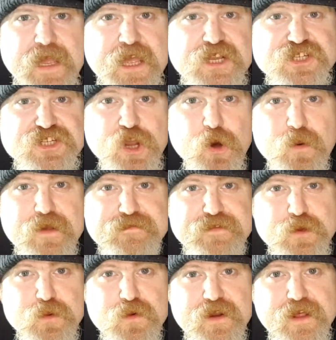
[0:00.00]
so if
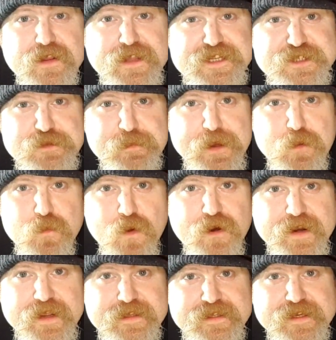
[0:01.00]
you were a little bit
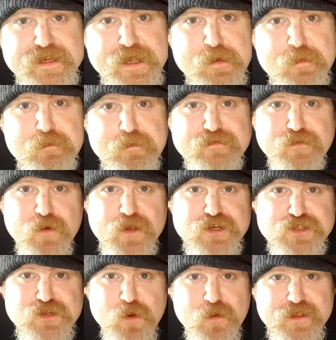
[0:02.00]
worried before you
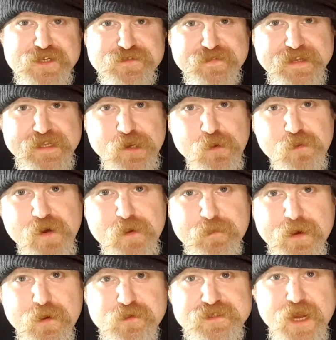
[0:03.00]
saw this video
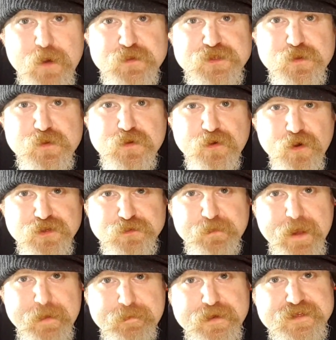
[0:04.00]
about how to cross
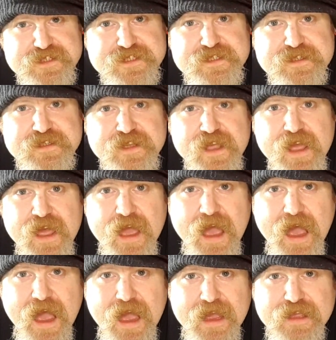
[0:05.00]
peppers
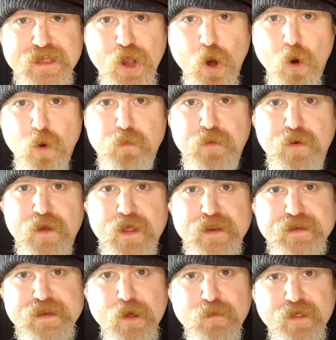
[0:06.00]
I hope
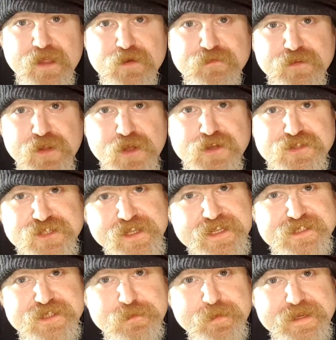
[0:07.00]
now that you've learnt a
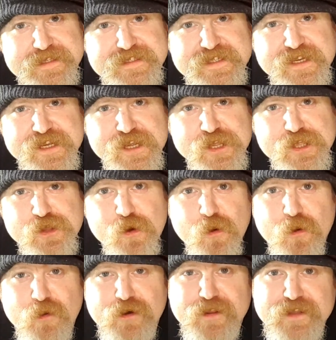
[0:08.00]
little bit,
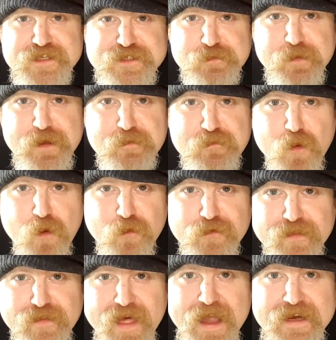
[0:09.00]
you're a little bit more
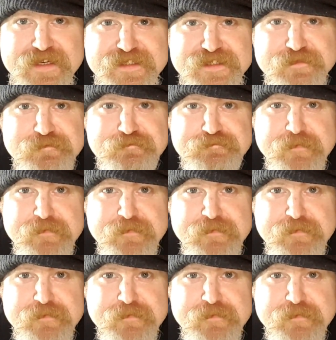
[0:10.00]
relaxed.